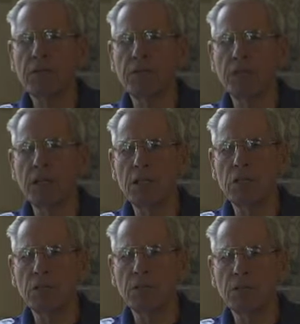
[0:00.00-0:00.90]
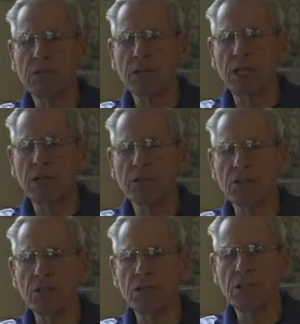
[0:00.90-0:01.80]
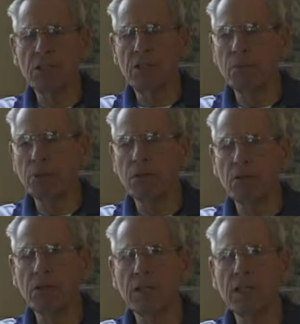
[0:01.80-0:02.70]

footage scales on the tape recorder,